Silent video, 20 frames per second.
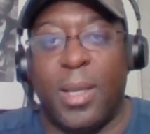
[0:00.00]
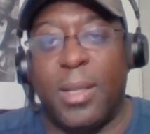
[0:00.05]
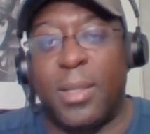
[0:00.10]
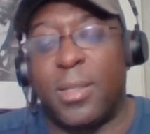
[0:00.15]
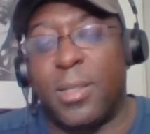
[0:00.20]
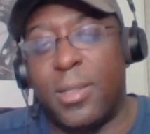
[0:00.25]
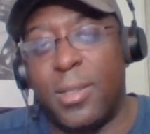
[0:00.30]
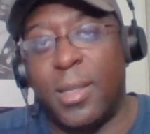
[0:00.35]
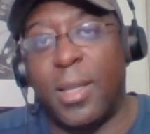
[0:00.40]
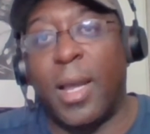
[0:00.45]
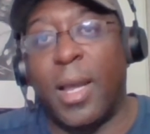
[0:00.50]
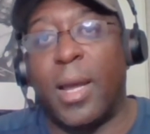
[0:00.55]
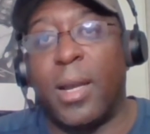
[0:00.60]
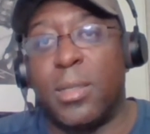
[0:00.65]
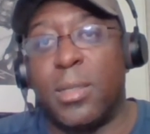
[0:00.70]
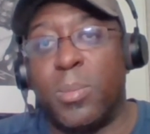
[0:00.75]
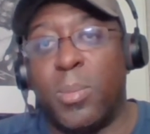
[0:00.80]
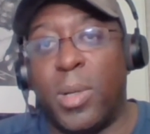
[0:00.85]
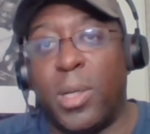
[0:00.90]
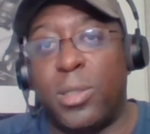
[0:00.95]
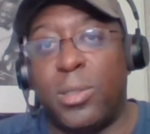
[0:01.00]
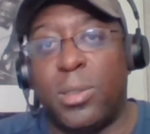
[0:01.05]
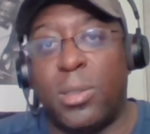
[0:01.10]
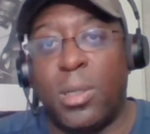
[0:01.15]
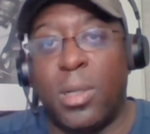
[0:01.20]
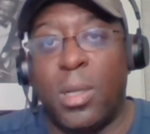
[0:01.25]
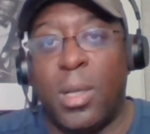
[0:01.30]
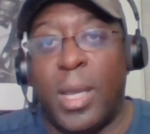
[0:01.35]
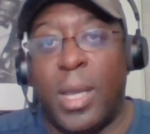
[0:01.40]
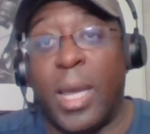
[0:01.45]
just not as much
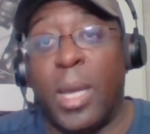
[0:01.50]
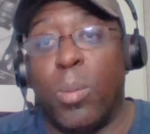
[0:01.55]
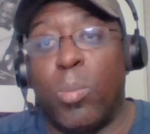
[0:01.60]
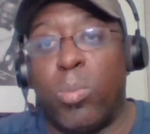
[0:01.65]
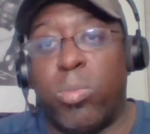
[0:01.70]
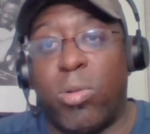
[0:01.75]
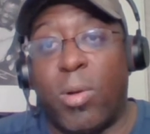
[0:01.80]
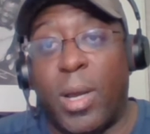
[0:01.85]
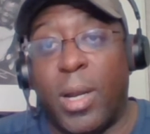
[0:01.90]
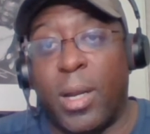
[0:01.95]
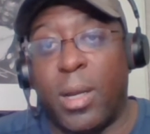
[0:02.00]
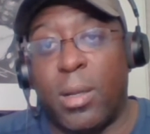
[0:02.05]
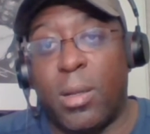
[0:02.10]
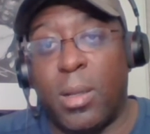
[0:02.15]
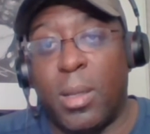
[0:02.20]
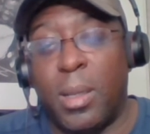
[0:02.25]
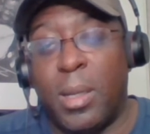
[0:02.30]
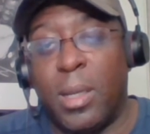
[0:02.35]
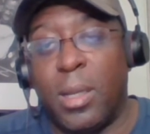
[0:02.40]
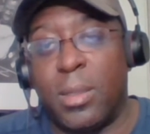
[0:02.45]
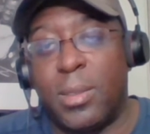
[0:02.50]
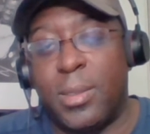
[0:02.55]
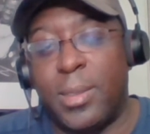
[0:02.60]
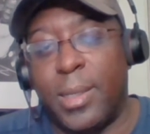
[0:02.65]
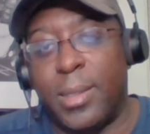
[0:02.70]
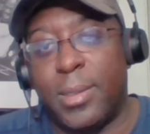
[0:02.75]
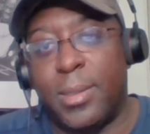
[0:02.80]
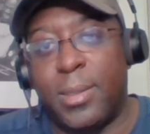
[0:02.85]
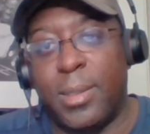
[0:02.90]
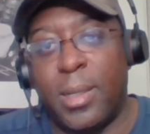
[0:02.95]
end product, in a
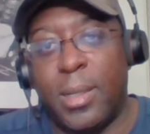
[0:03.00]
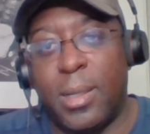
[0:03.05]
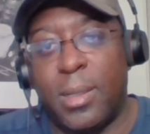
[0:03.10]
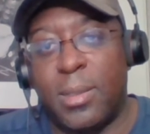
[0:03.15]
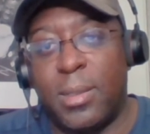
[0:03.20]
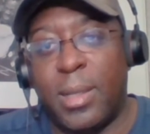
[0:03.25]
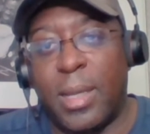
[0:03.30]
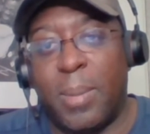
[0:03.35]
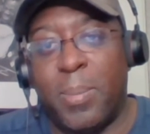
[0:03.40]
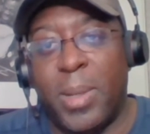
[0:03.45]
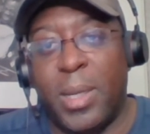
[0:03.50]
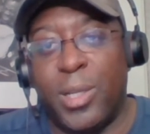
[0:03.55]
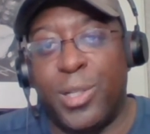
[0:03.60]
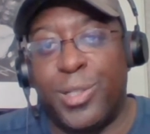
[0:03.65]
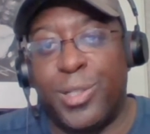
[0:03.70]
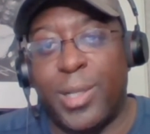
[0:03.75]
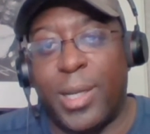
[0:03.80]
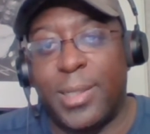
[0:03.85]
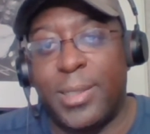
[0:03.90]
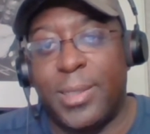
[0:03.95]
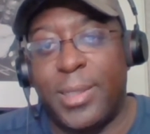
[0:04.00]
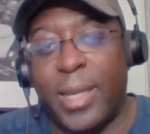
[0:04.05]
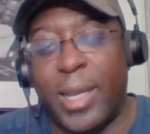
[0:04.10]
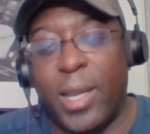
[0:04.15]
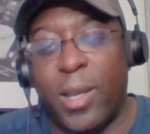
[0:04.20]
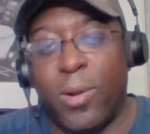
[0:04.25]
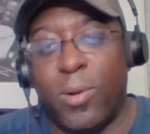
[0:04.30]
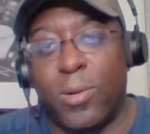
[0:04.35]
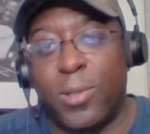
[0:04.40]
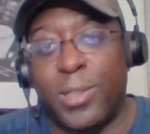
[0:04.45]
sense that it's not many shots
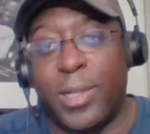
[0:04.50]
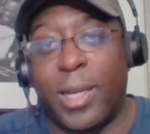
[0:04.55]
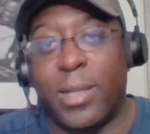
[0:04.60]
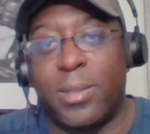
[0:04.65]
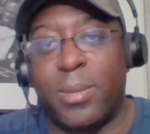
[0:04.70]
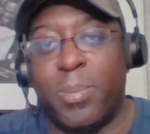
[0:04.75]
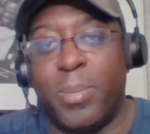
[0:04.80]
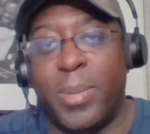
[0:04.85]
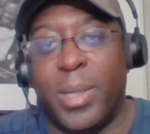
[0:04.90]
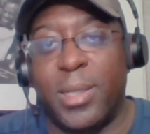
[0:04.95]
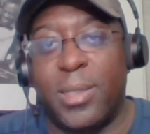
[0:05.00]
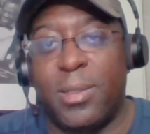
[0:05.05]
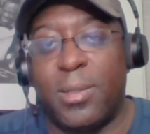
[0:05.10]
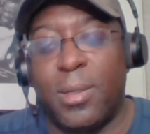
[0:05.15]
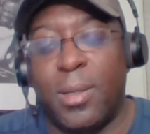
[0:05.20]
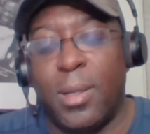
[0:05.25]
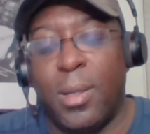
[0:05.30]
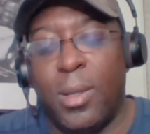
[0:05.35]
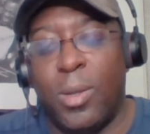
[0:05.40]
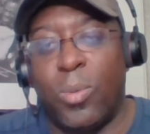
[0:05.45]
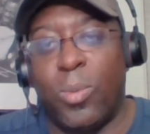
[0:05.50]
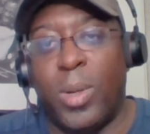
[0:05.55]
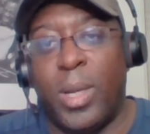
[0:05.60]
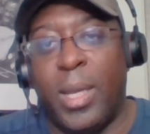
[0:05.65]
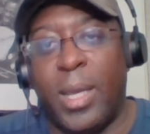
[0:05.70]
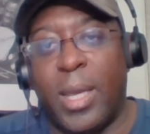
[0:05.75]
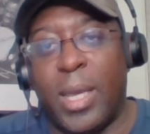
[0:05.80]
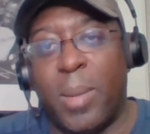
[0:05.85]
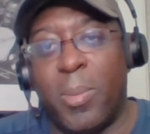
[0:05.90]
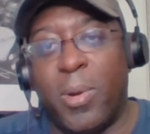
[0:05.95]
taken or shots missed when he
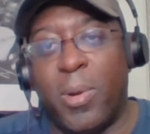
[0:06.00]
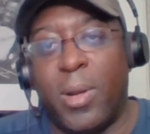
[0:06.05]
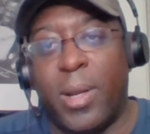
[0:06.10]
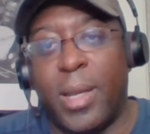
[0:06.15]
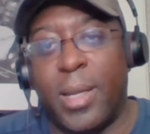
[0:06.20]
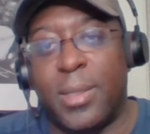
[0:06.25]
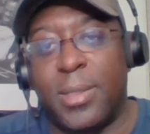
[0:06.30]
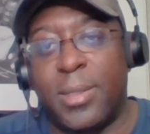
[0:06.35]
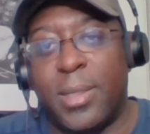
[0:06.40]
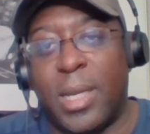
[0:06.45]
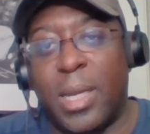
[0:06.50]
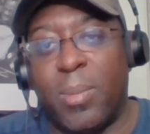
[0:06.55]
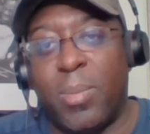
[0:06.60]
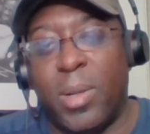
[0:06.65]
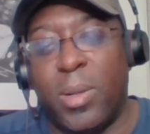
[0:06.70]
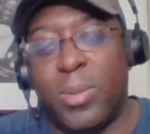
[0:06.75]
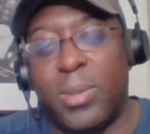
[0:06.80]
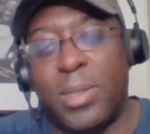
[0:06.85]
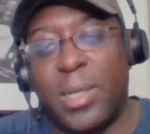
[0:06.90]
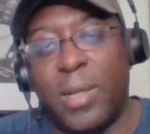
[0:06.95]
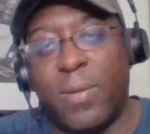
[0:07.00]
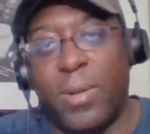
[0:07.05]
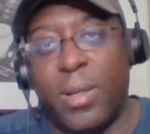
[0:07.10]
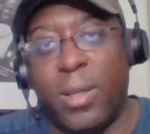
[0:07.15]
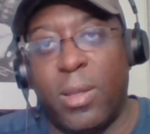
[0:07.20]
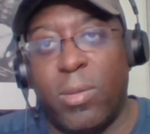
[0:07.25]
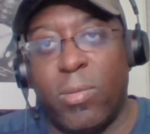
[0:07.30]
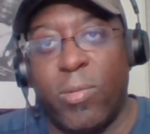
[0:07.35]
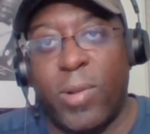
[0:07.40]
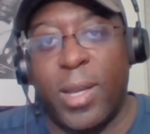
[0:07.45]
came on that side, but he was
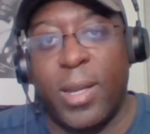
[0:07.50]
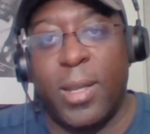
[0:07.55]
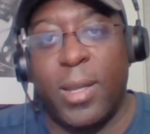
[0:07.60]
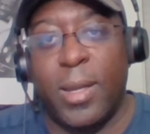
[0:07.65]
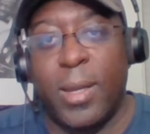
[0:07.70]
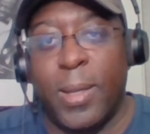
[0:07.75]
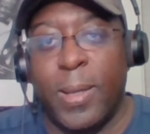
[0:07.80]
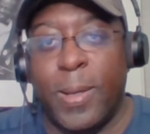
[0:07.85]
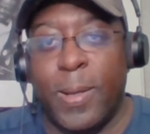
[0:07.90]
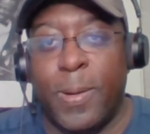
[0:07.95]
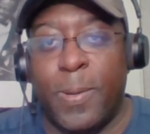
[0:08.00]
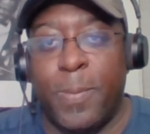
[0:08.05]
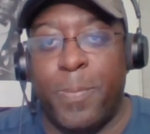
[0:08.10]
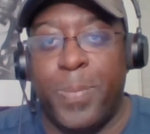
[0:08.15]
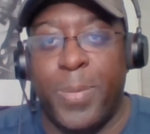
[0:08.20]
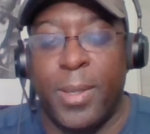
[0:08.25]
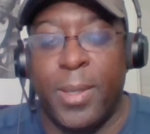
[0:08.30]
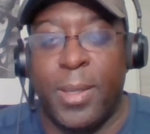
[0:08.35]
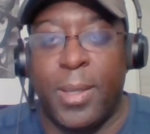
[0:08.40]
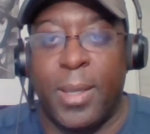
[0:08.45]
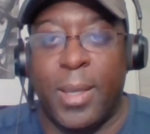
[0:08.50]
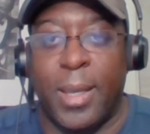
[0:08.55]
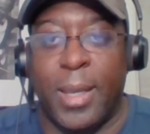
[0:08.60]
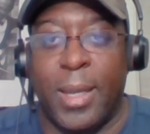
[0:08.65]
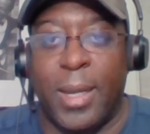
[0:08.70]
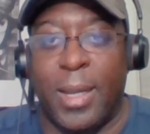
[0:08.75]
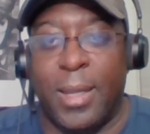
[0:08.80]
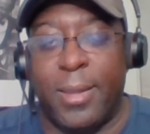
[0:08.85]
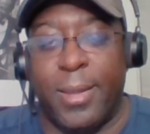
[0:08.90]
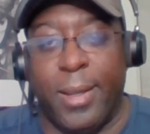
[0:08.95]
definitely threatening there. And
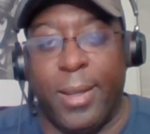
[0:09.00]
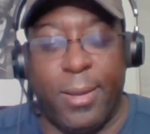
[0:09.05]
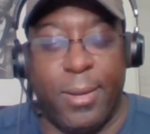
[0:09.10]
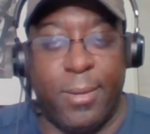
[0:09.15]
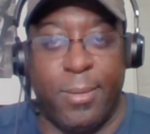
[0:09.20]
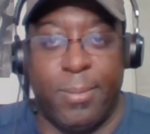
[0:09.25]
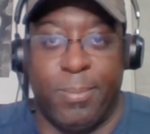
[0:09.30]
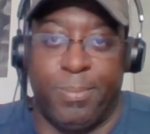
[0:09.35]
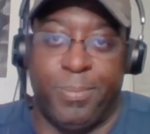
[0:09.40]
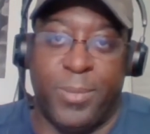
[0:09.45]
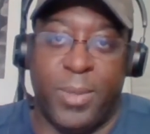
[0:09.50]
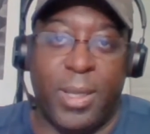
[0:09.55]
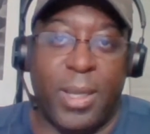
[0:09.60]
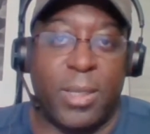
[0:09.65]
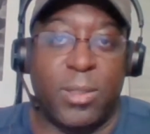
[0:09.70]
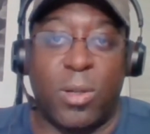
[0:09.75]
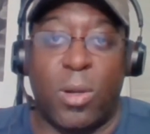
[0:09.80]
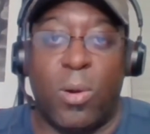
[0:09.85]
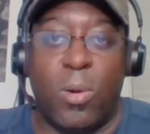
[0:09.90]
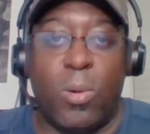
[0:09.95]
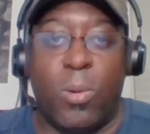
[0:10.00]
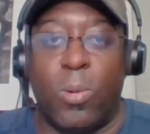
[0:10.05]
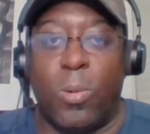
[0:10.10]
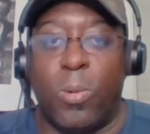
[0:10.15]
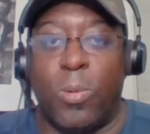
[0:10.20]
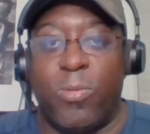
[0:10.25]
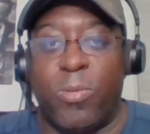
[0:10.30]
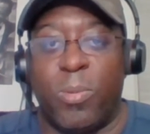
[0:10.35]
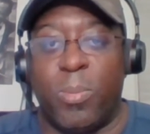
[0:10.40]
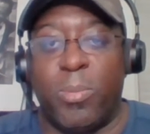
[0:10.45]
I think as a
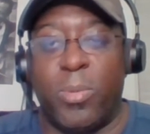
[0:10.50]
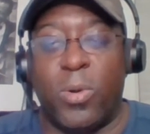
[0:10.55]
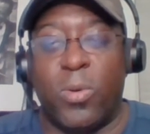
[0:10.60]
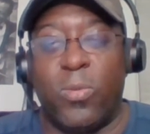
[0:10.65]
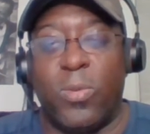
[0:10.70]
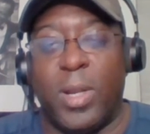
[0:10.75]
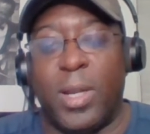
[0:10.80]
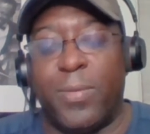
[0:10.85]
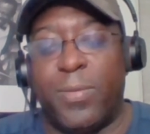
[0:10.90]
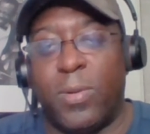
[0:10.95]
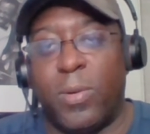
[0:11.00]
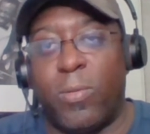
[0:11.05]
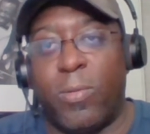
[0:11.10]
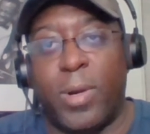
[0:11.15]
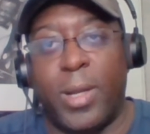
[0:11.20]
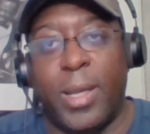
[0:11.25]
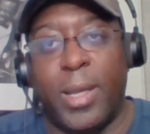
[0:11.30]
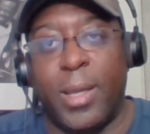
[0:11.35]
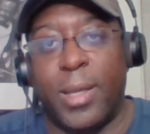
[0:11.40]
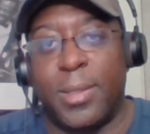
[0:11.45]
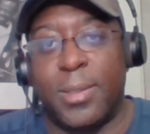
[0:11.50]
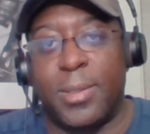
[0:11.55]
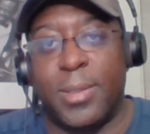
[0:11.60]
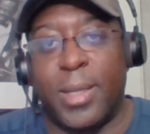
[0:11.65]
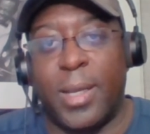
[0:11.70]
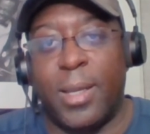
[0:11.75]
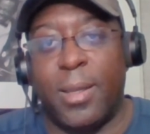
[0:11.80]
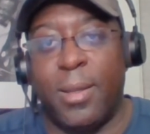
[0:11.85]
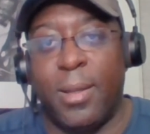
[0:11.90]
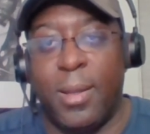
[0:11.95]
whole, from both left and right hand
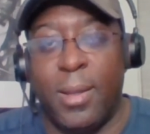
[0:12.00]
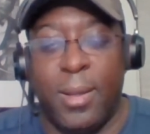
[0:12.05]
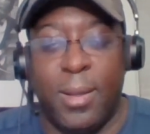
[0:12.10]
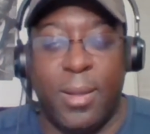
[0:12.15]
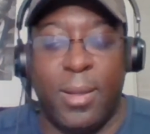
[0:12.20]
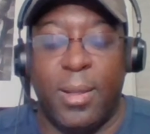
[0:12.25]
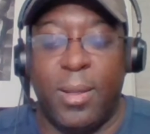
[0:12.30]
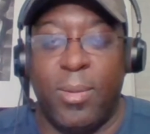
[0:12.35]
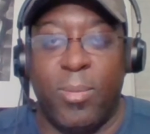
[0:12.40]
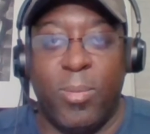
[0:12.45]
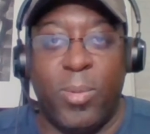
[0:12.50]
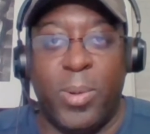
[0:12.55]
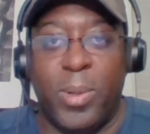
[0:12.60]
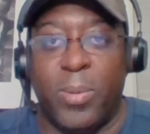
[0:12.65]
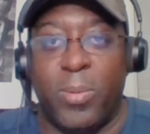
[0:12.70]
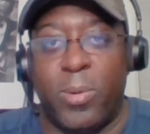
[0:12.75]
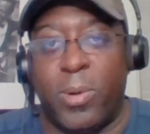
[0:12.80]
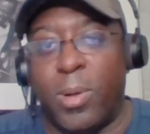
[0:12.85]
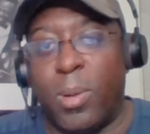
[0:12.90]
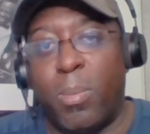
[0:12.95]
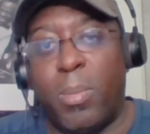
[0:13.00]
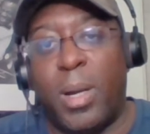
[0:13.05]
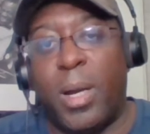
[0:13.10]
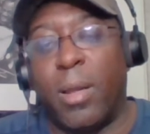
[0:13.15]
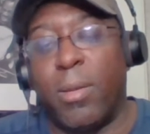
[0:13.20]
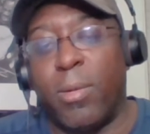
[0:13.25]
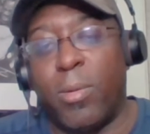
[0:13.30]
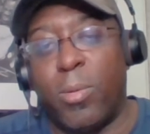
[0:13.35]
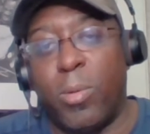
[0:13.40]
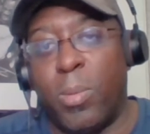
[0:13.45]
side, we were
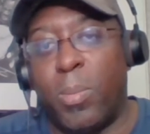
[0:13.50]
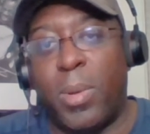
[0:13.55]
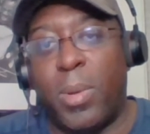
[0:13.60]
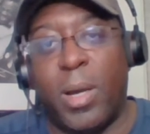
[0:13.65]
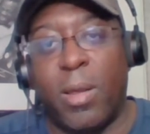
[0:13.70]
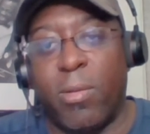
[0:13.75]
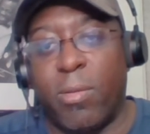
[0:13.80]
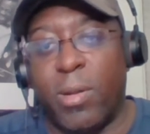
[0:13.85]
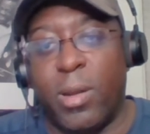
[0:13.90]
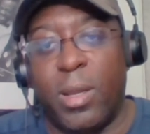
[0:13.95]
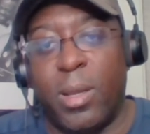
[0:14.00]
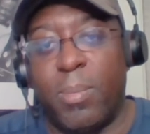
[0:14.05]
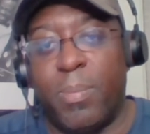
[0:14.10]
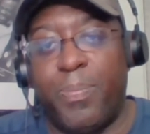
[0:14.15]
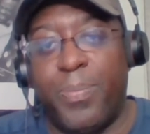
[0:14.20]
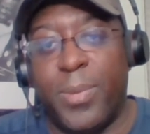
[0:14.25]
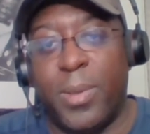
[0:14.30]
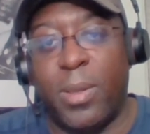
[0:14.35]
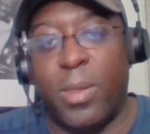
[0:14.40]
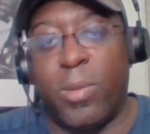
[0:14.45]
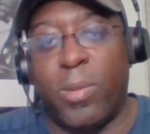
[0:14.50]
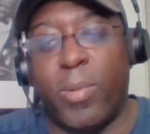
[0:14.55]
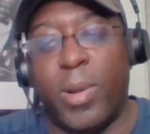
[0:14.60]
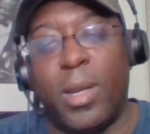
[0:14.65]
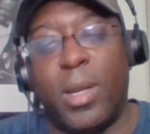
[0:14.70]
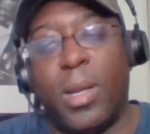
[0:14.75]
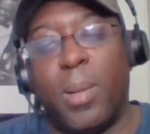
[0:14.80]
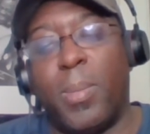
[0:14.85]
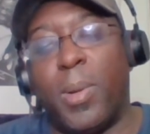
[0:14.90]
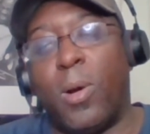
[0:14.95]
bothering them and
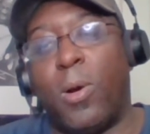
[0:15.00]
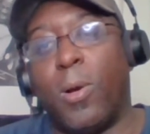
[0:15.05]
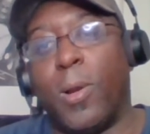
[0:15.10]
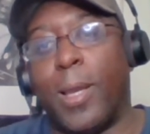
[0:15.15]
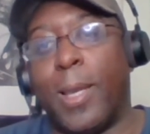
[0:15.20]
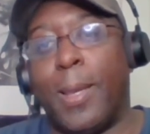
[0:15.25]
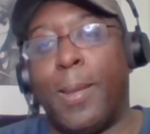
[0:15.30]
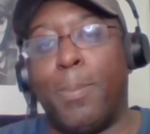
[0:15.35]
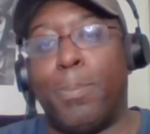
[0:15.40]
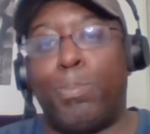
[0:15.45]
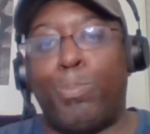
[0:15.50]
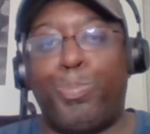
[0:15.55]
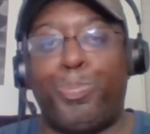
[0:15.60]
threatening them all game.